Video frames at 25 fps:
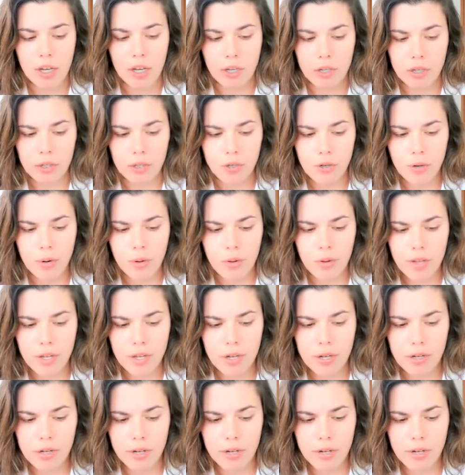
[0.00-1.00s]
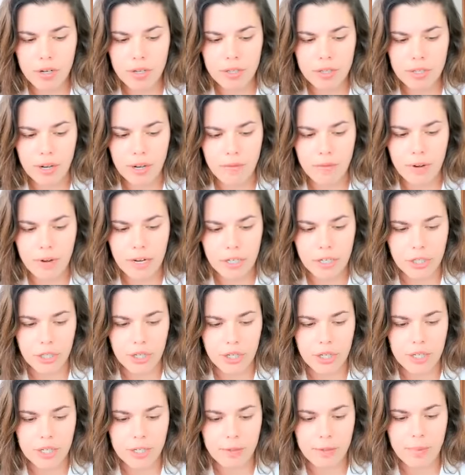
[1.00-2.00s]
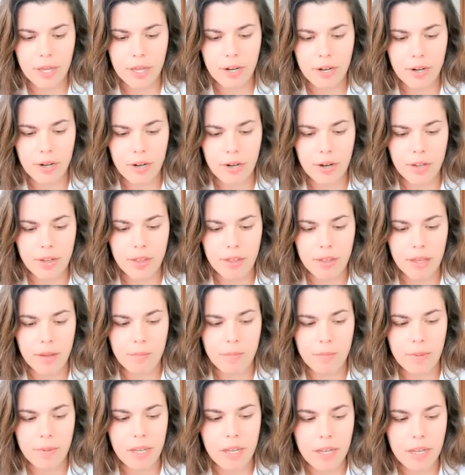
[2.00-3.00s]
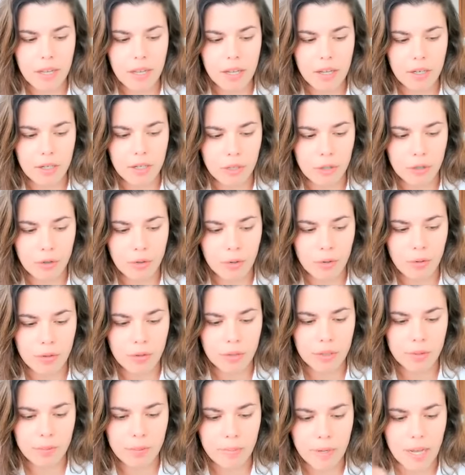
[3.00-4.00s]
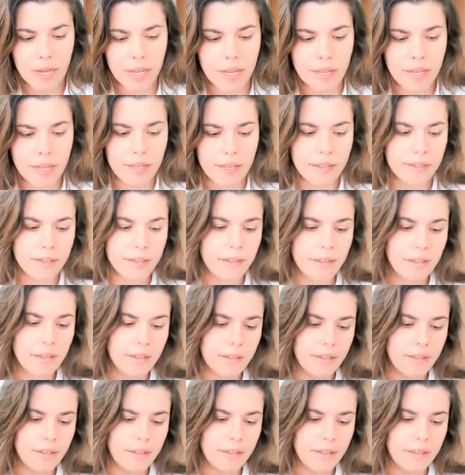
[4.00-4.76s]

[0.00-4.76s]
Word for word: Controlling your direction is better than being controlled by it.